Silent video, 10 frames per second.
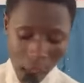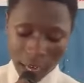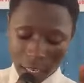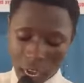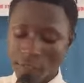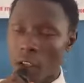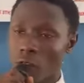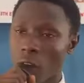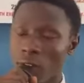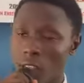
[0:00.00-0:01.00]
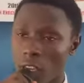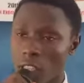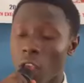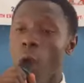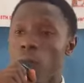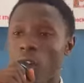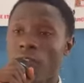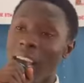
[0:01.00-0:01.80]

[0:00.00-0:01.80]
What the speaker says: and the reference of this is Prof.